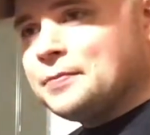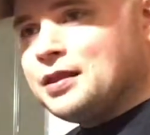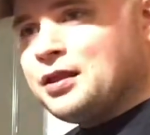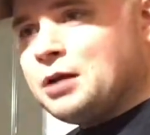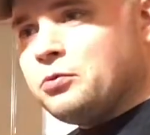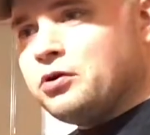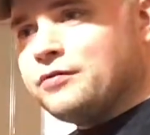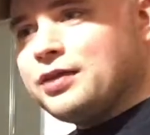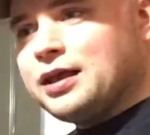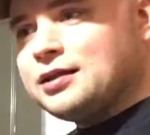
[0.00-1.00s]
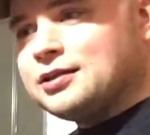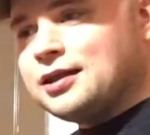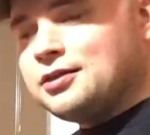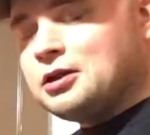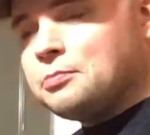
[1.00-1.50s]
I'm wondering if they had to get
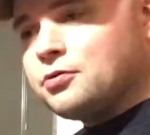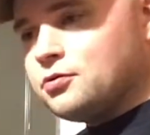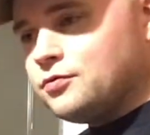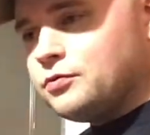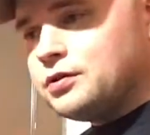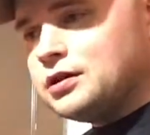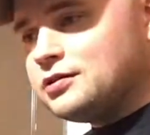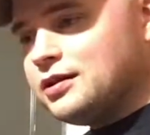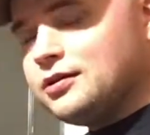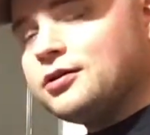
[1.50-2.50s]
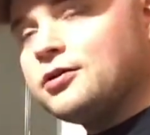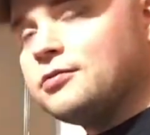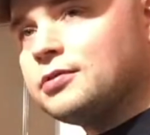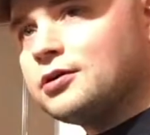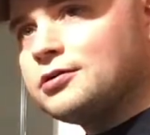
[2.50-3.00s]
that approved with Nintendo,
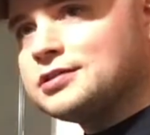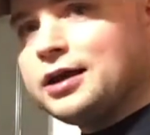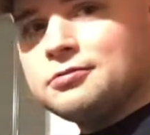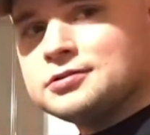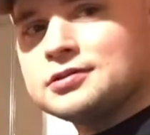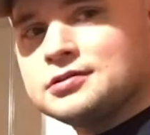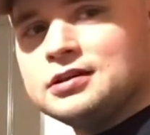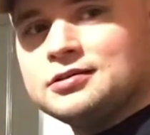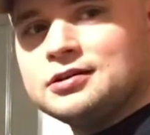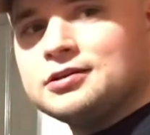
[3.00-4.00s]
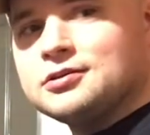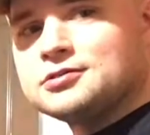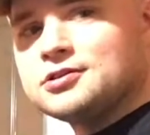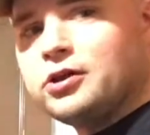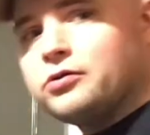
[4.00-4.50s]
because that was Nintendo's
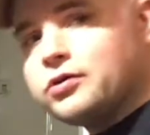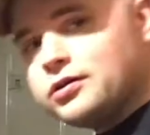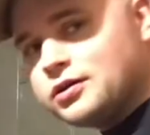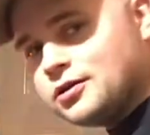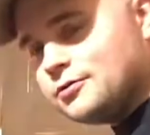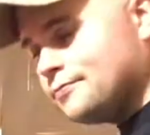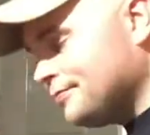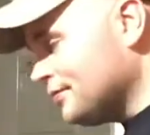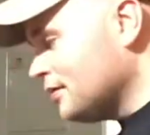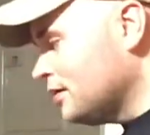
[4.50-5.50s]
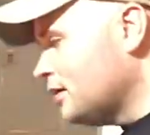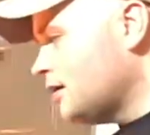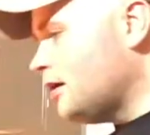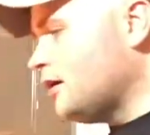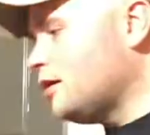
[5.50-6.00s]
slogan, you know.
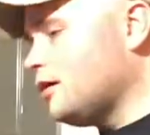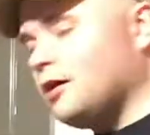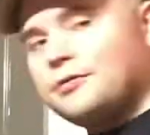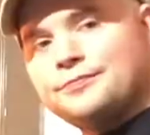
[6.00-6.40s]
And